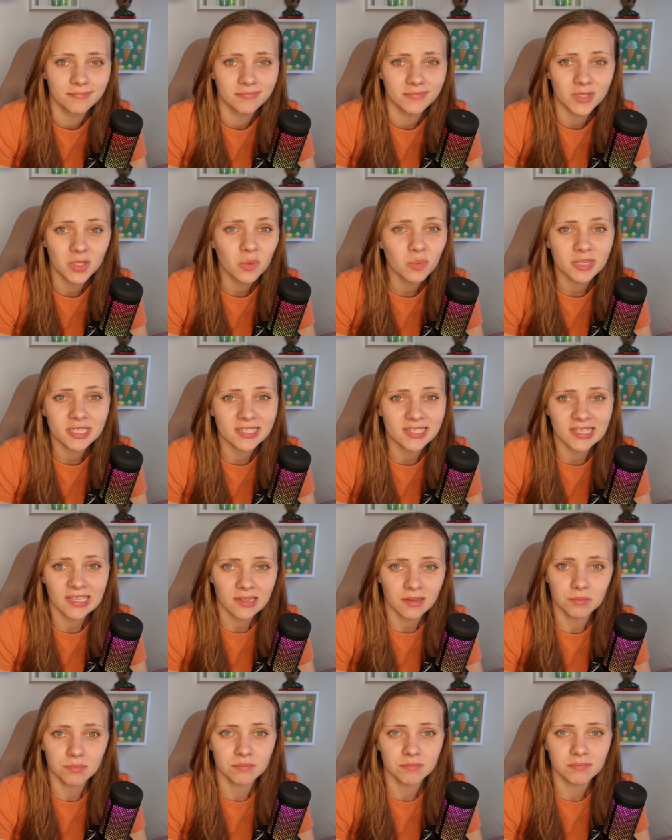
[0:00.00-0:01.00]
Nobody
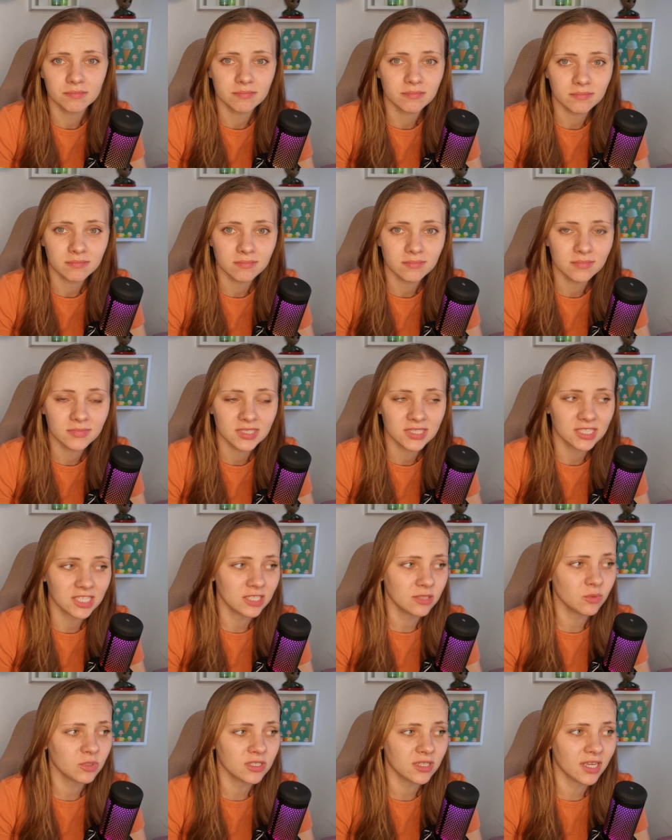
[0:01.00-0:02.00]
did.
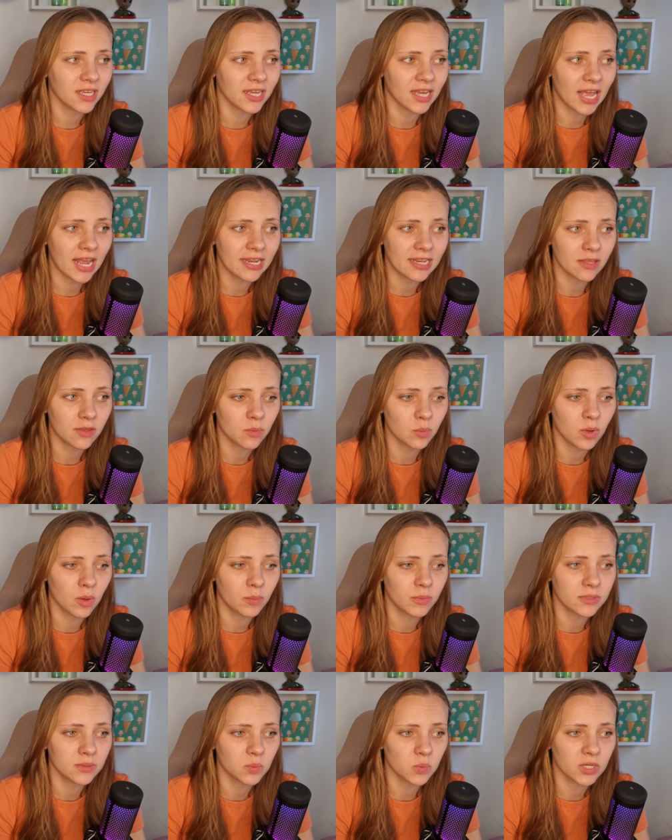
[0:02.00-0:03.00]
This was like another
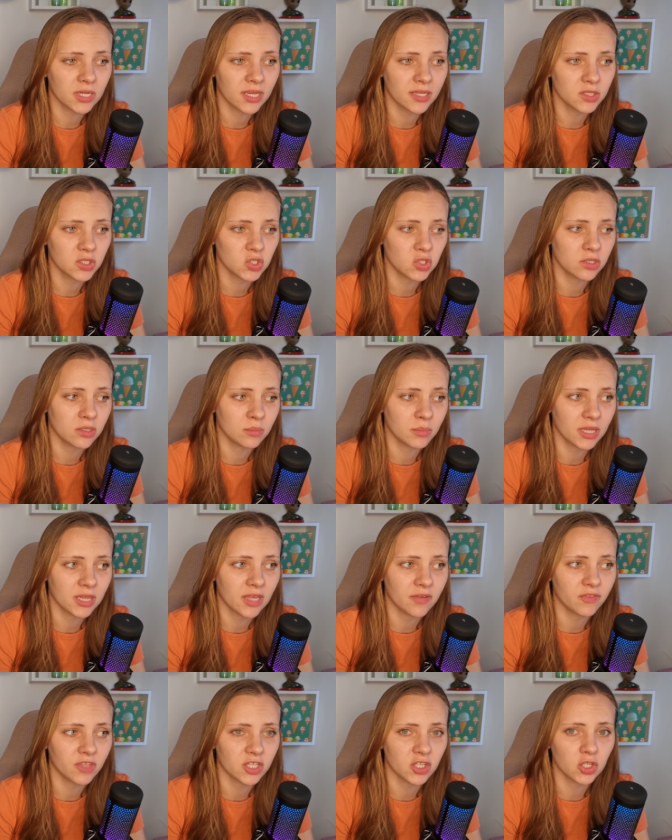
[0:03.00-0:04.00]
moment when I understood in my
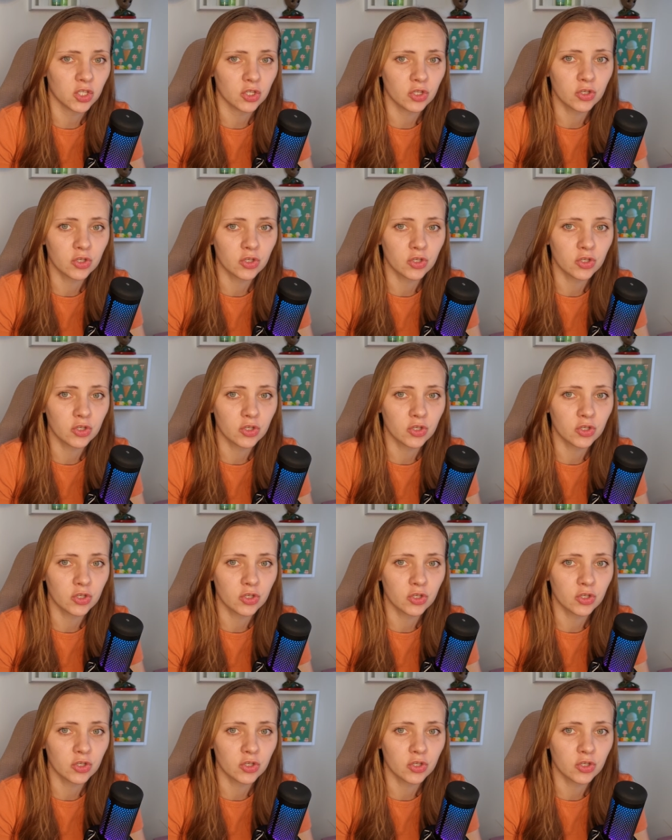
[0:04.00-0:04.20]
life that